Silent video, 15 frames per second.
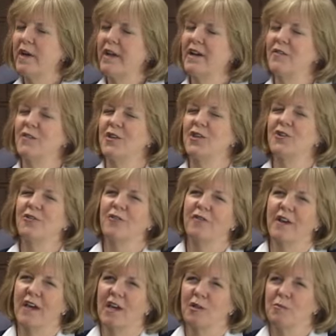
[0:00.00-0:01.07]
What have you
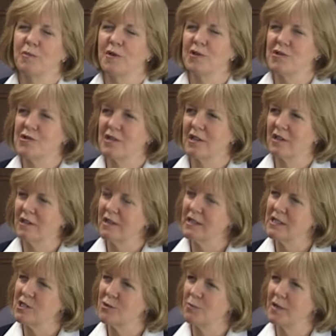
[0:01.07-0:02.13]
found
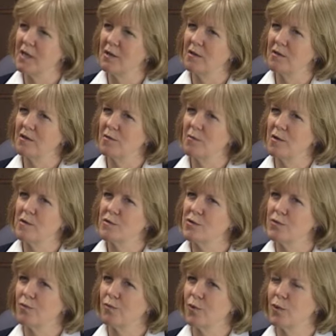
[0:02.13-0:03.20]
personally to be the most
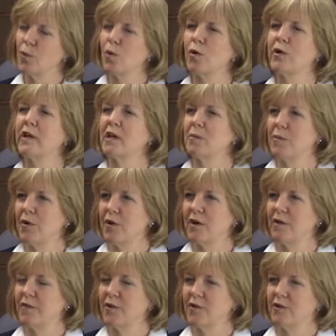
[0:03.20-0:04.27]
rewarding
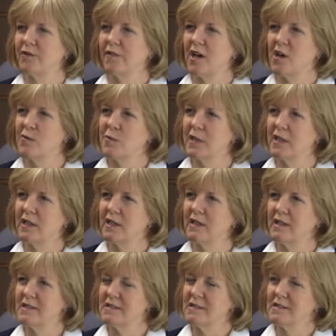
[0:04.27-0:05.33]
part of your involvement in
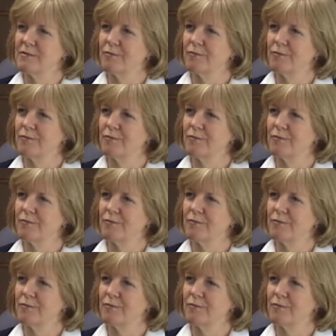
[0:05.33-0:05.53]
this